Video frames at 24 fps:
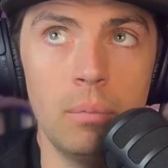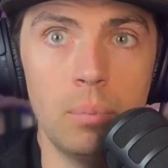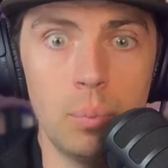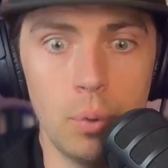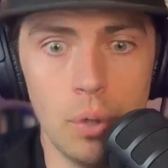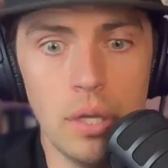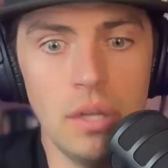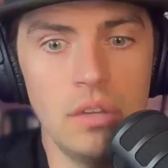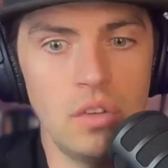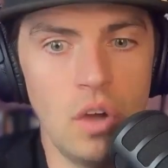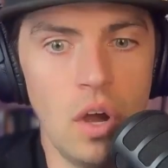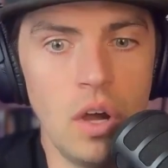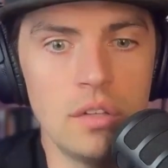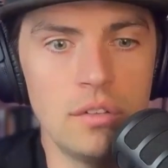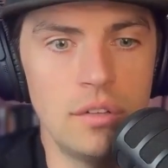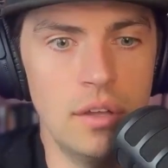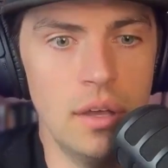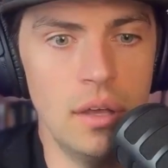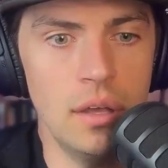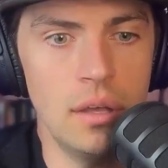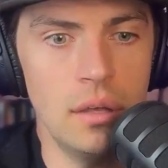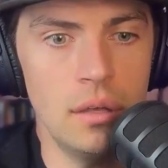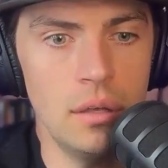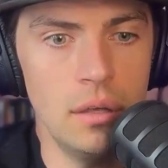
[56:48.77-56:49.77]
pretty
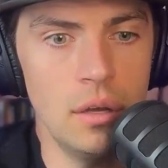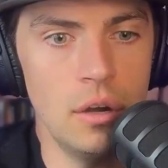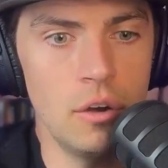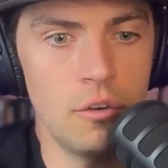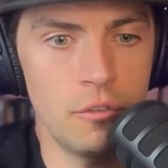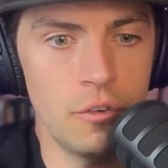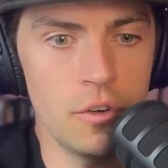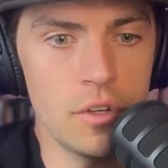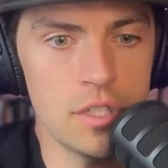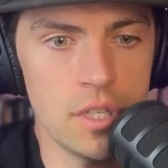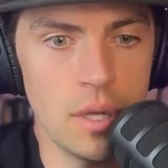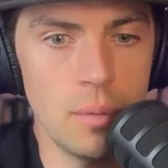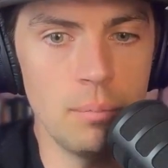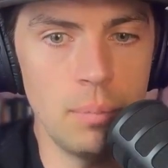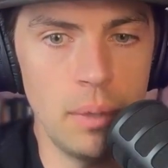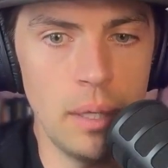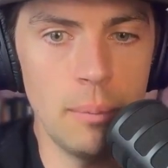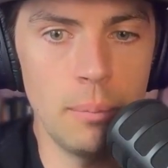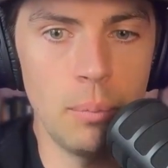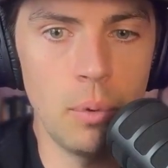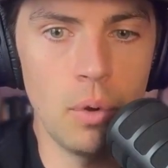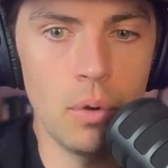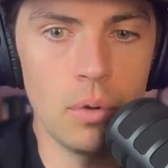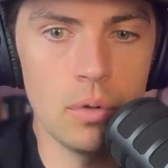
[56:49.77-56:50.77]
daunting, you know, for some
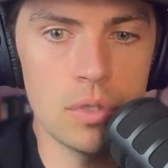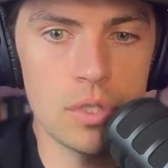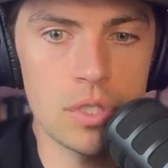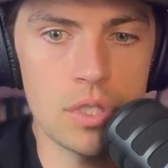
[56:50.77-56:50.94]
people.